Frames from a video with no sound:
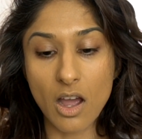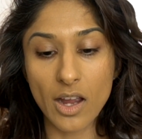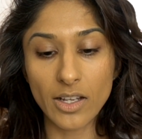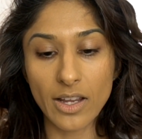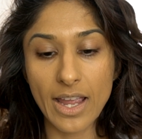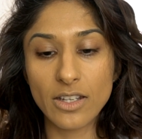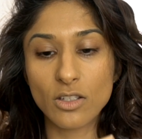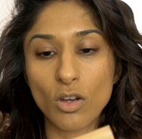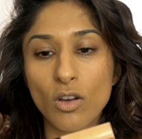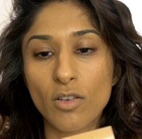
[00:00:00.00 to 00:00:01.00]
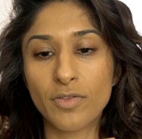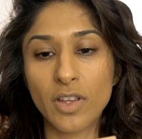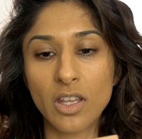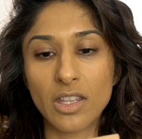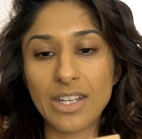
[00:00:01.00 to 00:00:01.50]
highlight end
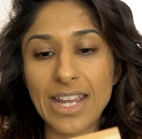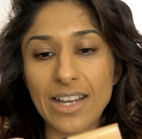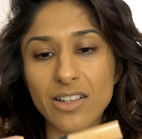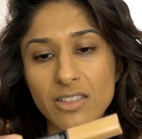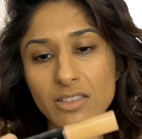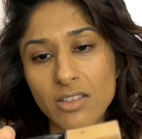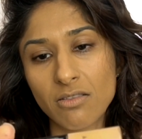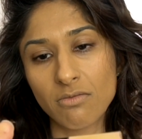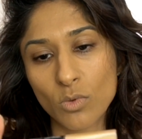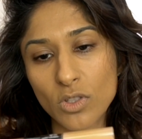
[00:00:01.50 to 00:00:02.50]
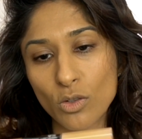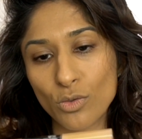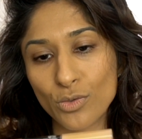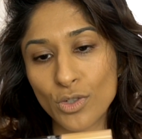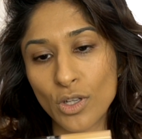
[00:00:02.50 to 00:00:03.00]
of the NYX, what's it
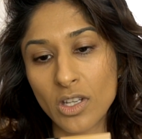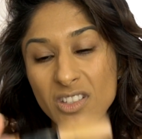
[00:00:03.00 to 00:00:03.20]
called?